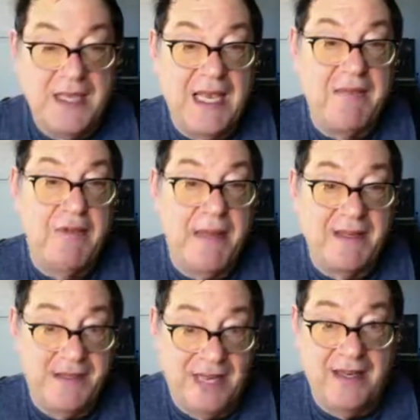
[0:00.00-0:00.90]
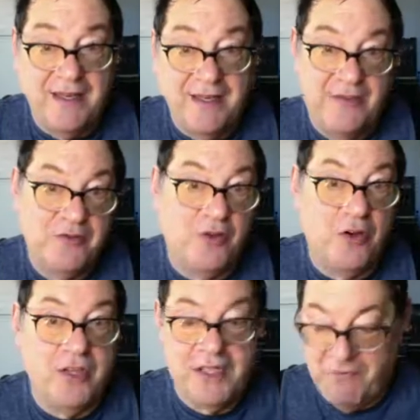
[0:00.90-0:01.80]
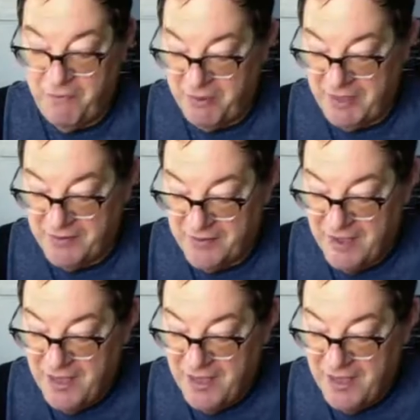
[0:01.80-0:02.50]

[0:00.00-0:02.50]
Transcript: they came to Bethsaida, totally different place.